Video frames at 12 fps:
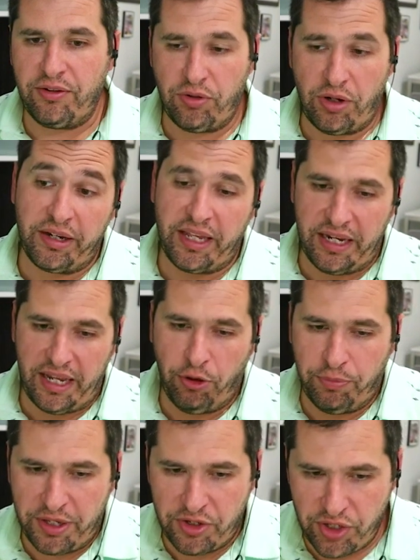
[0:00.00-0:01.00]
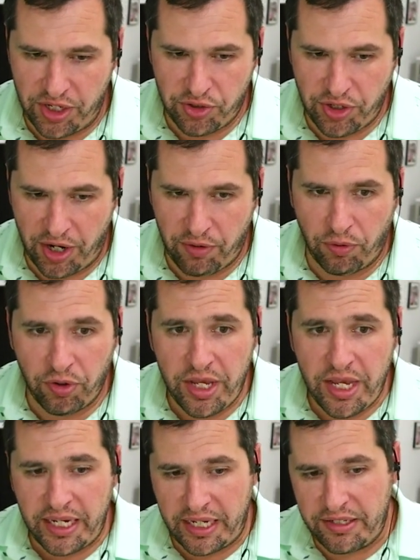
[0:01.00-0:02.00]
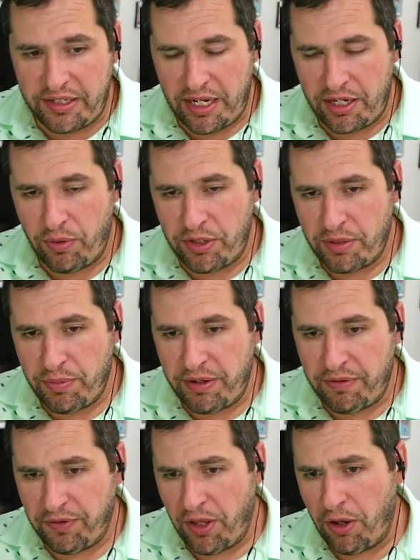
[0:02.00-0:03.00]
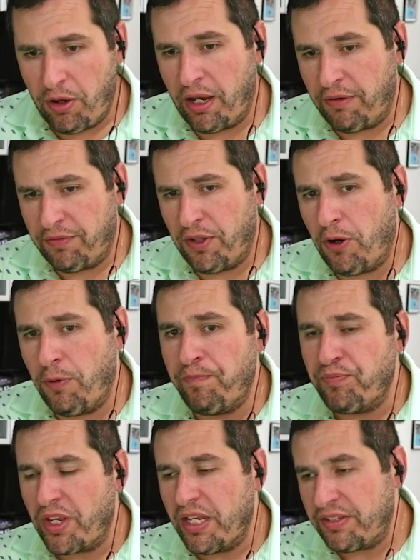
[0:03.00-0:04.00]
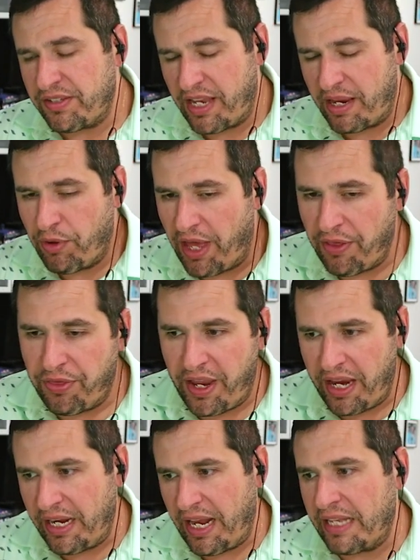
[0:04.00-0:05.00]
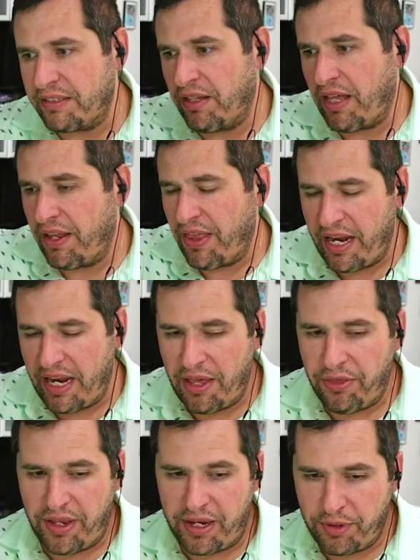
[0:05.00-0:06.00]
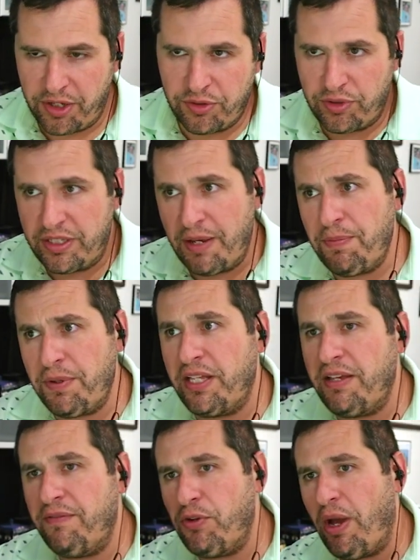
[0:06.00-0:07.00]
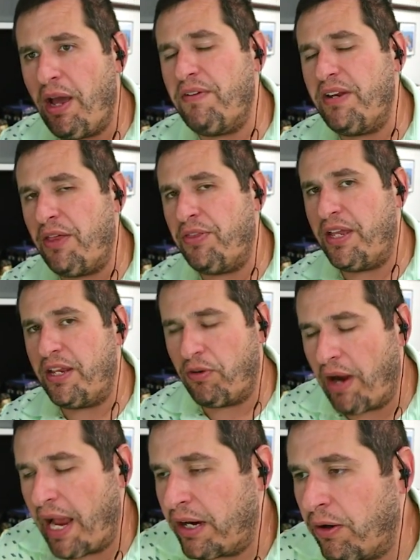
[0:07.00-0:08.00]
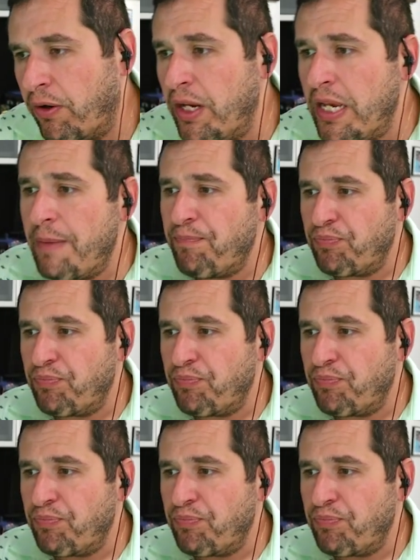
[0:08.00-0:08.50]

and, again, LPG in general continuing to be flow. Same with ethane, as a lot of that ethane, because typically if you have an ethane cracker,